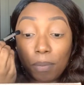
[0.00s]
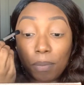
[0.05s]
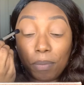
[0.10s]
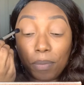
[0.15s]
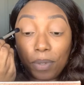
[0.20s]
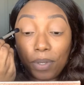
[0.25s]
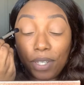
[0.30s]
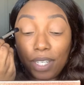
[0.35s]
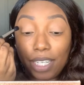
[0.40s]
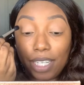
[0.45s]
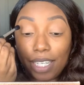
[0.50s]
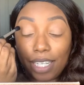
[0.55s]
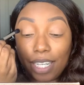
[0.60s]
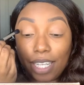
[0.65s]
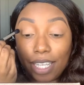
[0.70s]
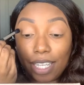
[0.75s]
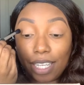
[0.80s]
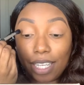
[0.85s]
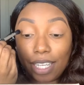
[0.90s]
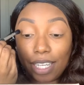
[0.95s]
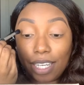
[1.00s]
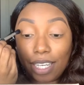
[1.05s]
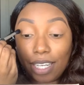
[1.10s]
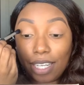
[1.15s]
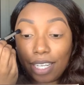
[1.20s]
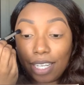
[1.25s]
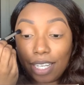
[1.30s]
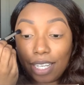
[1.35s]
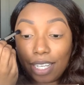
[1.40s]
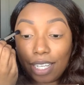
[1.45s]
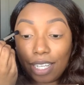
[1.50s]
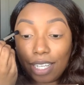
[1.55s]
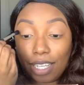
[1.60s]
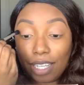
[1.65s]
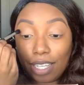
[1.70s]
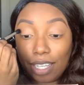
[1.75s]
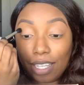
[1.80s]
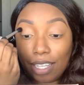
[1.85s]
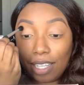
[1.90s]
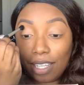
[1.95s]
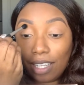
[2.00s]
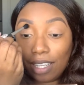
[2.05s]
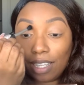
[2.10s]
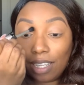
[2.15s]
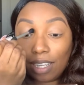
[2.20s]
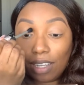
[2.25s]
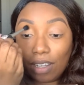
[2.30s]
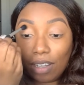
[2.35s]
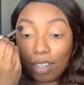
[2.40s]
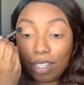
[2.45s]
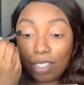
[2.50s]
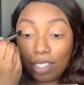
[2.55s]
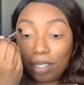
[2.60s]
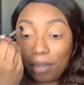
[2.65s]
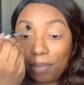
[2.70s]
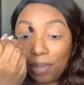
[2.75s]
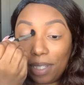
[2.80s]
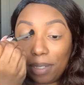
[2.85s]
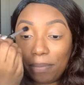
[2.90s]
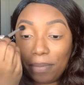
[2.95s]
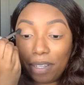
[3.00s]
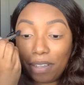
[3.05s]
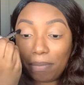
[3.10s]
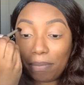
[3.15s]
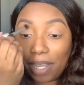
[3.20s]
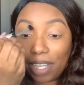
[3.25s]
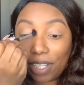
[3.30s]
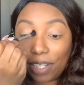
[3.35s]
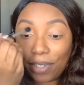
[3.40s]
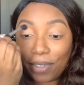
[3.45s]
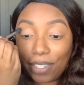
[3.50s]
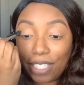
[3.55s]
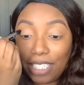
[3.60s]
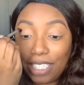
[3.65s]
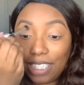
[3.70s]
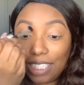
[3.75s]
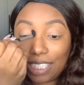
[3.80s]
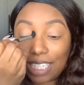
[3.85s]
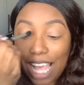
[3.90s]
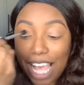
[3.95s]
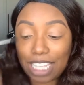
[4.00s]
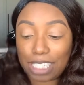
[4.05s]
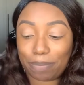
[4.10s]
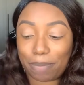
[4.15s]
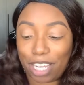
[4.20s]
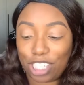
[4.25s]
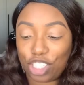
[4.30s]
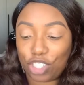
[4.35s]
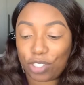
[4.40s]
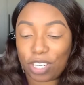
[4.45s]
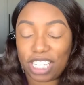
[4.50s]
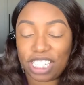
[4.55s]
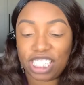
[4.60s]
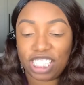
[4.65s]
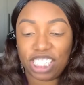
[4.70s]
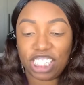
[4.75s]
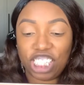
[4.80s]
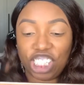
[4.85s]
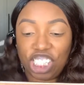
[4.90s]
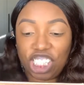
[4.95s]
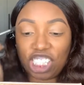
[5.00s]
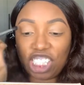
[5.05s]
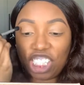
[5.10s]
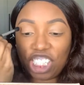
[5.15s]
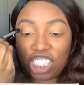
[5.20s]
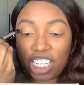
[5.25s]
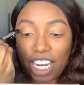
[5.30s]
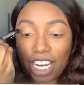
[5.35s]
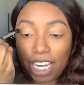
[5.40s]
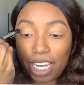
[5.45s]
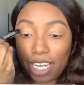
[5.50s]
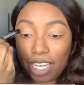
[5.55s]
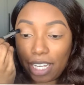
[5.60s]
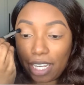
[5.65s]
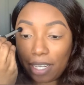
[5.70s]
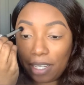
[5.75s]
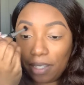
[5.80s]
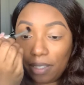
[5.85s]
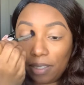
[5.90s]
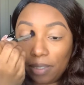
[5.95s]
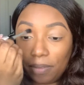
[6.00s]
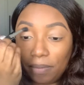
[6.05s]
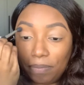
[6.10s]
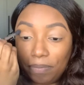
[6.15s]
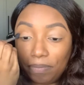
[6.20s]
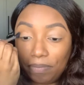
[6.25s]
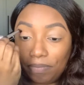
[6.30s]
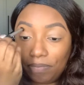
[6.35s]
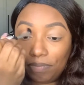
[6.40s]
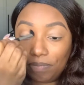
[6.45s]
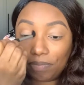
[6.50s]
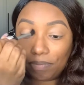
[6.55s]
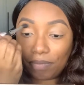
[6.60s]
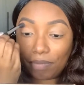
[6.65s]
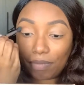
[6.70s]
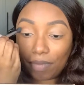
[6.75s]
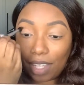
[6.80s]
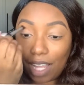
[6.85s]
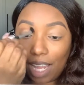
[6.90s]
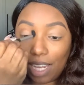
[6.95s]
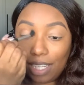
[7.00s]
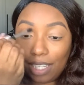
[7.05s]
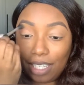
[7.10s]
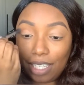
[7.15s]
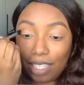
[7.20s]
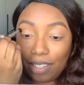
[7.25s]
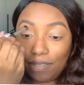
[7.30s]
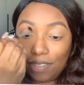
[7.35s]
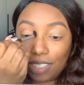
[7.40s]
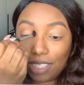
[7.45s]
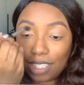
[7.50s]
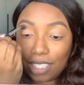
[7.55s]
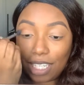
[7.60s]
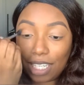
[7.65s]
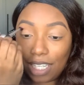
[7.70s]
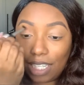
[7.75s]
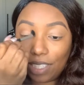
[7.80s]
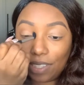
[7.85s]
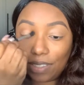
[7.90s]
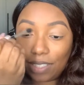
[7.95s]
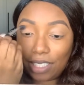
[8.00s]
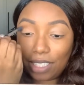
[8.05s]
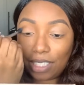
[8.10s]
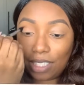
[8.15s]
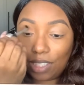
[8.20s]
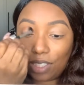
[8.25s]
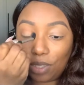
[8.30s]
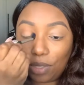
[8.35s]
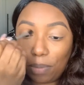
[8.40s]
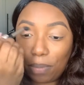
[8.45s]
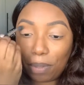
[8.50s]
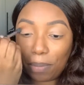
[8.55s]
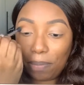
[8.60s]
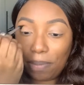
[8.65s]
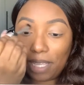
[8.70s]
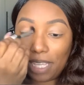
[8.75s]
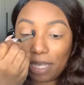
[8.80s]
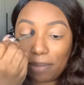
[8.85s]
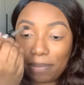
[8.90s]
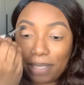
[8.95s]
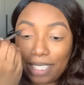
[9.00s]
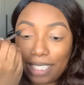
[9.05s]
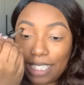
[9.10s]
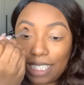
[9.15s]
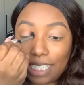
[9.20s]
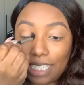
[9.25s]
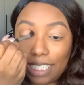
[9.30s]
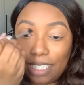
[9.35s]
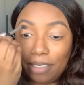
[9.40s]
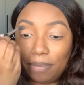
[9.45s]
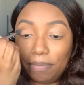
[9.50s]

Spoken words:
put it in a little bit above my crease as my transition shade. I love this color. It's super pigmented.